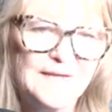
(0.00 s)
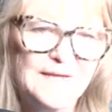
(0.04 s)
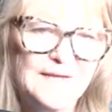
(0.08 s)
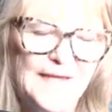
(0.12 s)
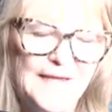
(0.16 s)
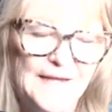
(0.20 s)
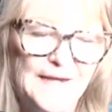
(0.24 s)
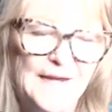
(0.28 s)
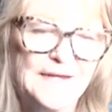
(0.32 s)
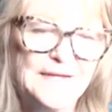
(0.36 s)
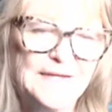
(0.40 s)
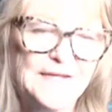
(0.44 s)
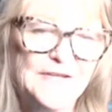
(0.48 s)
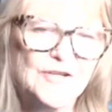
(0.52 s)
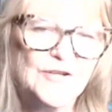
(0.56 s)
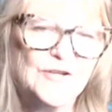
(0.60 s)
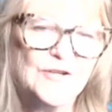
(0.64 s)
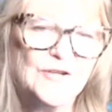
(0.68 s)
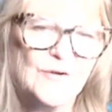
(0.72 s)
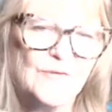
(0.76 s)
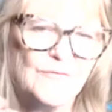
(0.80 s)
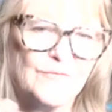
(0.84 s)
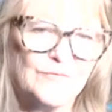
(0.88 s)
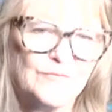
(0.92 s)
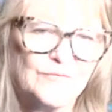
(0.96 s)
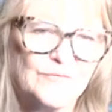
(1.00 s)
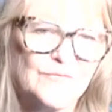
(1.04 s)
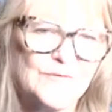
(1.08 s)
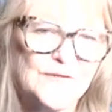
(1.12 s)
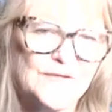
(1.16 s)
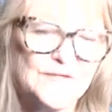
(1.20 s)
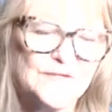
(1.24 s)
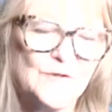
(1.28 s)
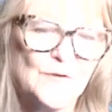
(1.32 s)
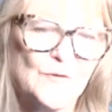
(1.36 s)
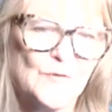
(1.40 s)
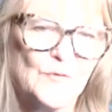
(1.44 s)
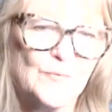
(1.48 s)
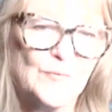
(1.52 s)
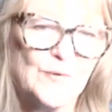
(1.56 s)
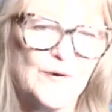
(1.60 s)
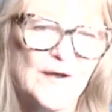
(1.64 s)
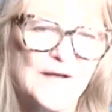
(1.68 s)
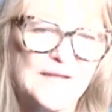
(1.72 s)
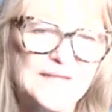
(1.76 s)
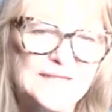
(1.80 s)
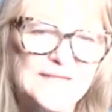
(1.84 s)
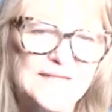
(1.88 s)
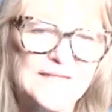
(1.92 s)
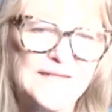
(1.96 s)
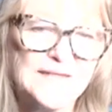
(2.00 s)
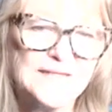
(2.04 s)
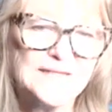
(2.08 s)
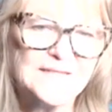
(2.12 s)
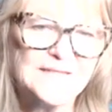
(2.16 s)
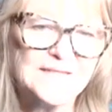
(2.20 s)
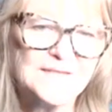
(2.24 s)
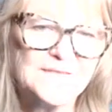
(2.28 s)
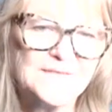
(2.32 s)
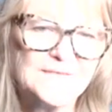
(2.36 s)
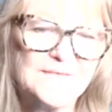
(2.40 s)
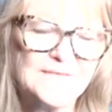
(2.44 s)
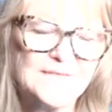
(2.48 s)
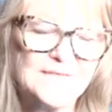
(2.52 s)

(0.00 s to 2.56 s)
And I need to go through this whole process.